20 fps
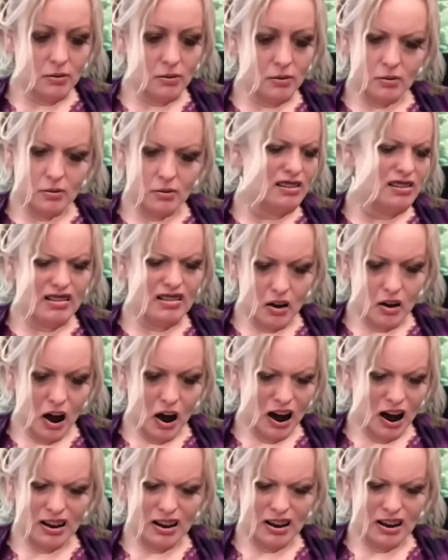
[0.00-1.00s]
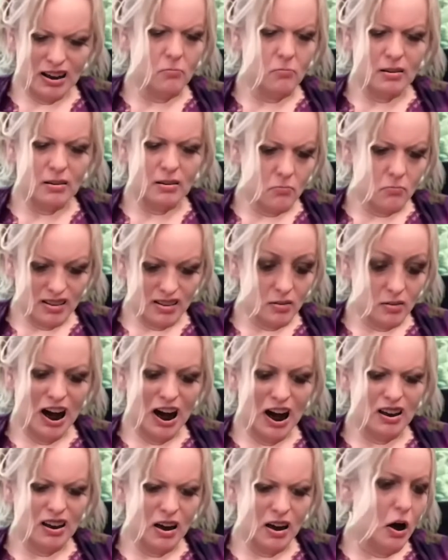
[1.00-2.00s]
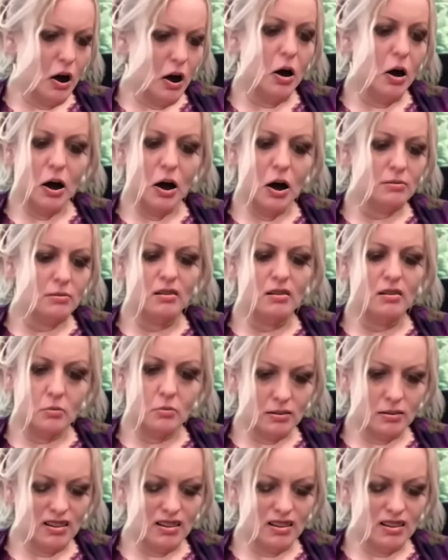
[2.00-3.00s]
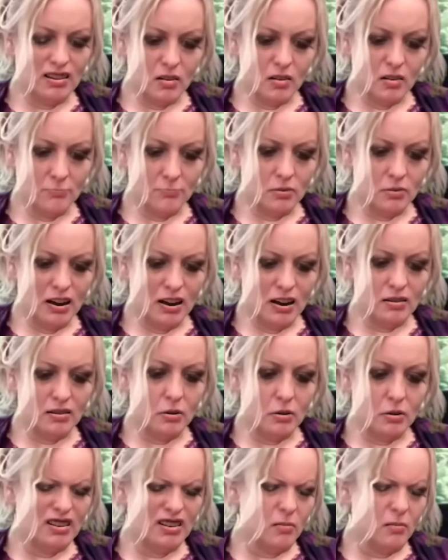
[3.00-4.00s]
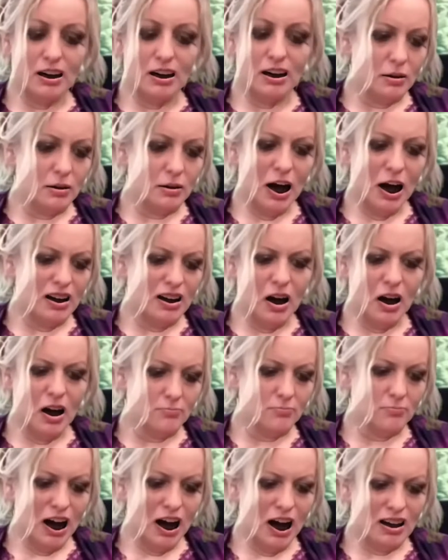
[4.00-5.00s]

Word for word: Is he talking about my period? I'm totally gonna sue him for this. Somebody get Michael Avenatti on the